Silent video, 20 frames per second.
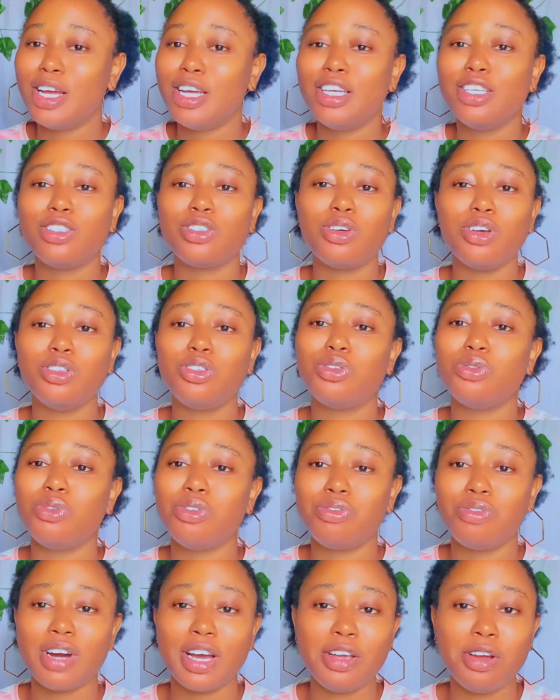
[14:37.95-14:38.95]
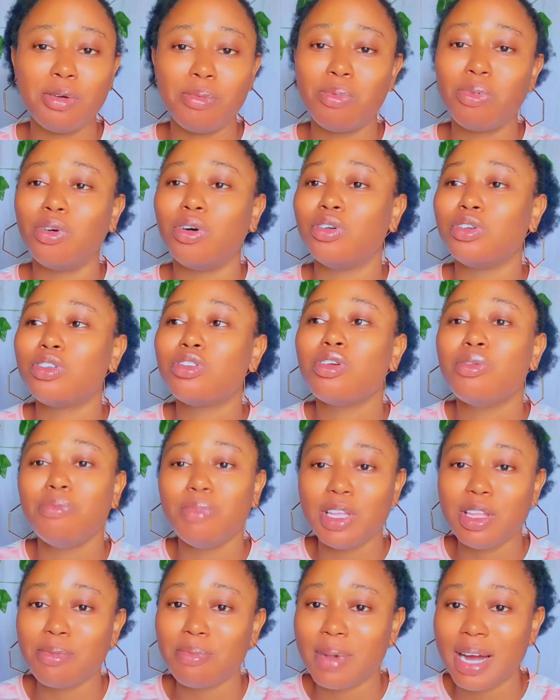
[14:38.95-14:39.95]
It's going to refine your pores,
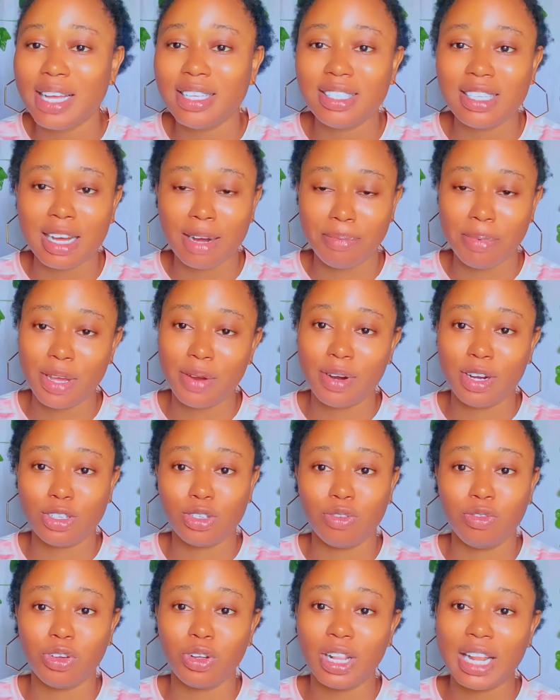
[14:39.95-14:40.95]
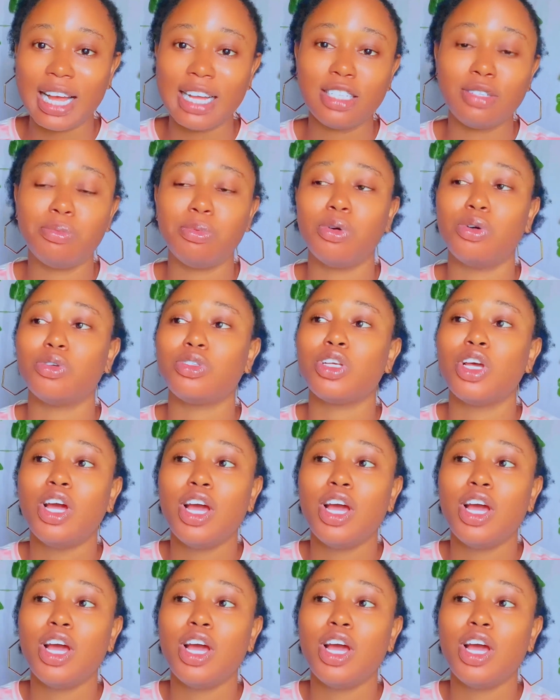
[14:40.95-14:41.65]
minimize the appearance of your large pores.